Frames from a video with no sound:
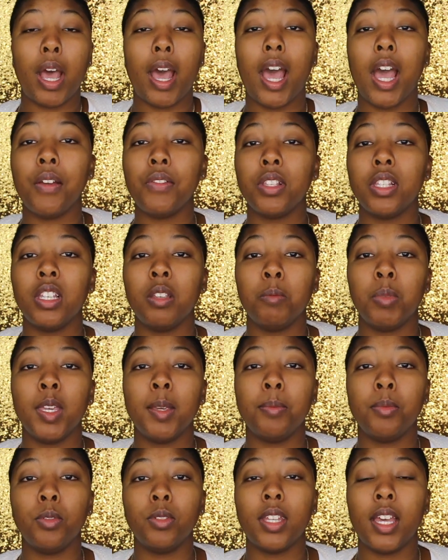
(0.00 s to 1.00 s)
I've seen
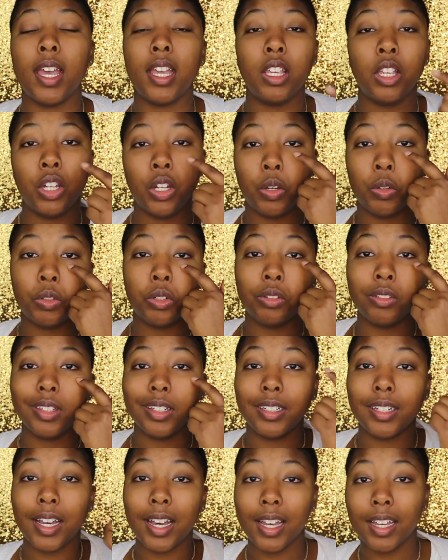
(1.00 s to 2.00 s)
people that, you know, do the
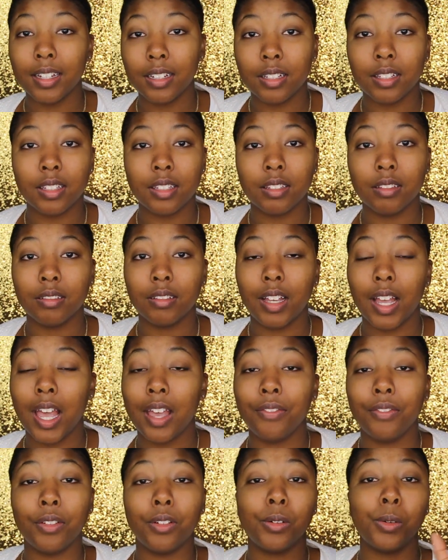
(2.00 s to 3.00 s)
dots.
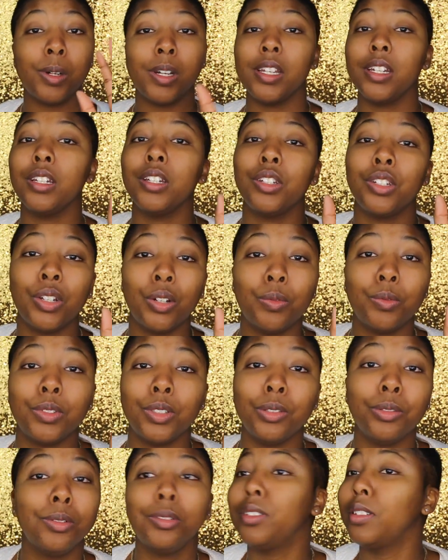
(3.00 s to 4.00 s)
I for one don't
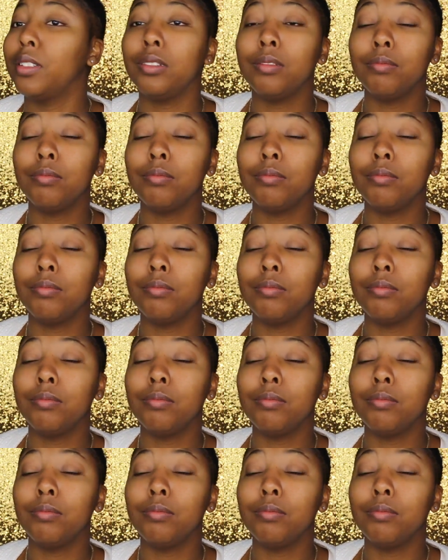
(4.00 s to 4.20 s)
do